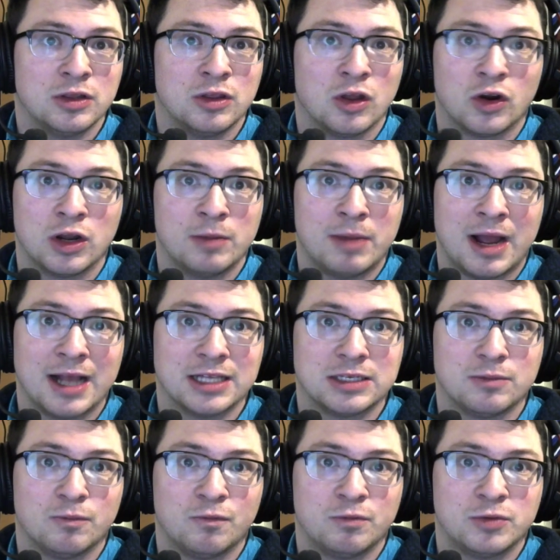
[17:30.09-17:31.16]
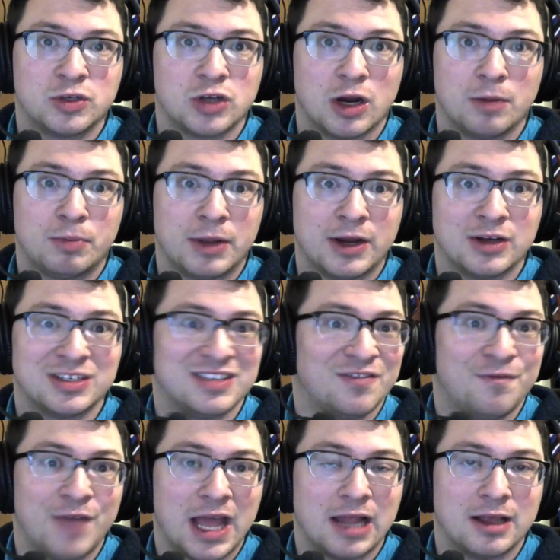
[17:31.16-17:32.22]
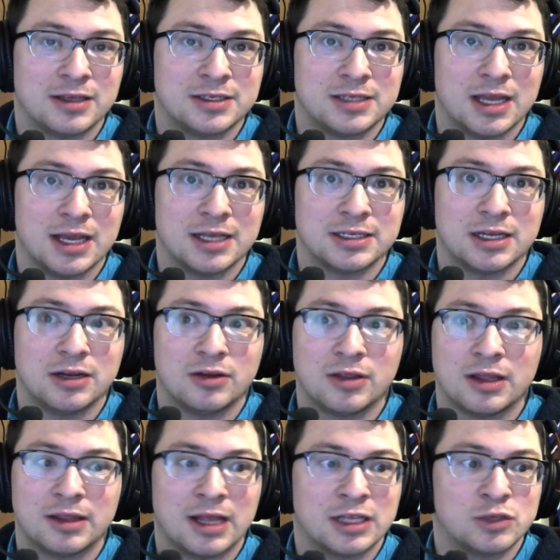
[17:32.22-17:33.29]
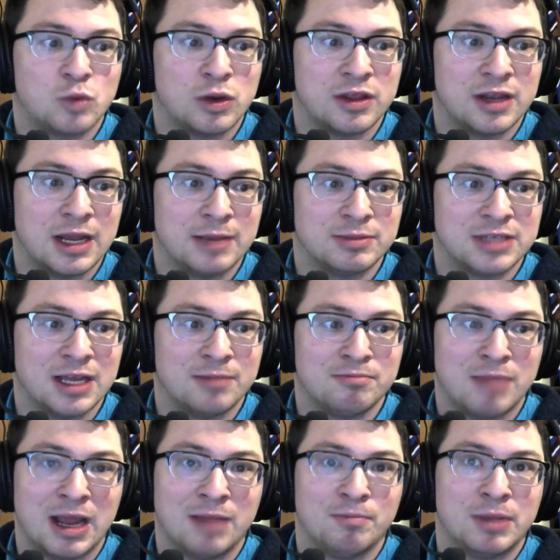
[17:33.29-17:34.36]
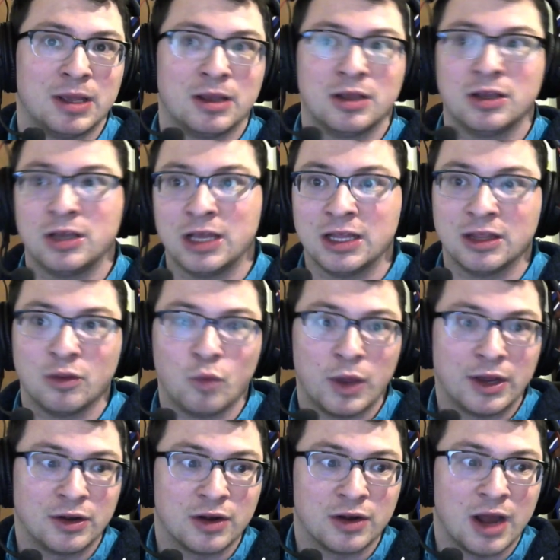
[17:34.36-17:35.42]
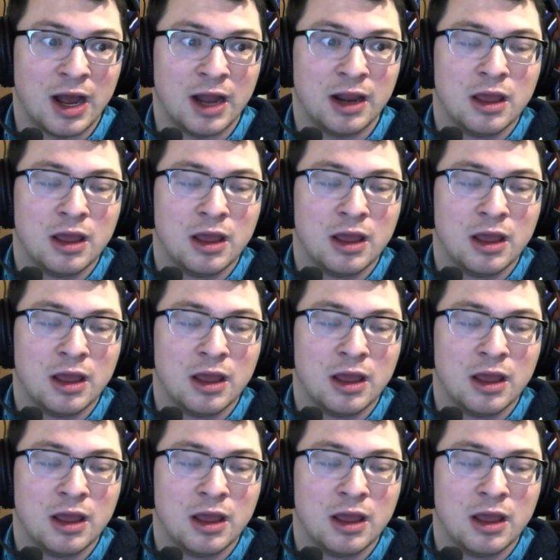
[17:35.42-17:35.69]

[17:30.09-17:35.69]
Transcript: learning behind some star players, if Vela stays, I know that that's one of the names that might be in the wind or not.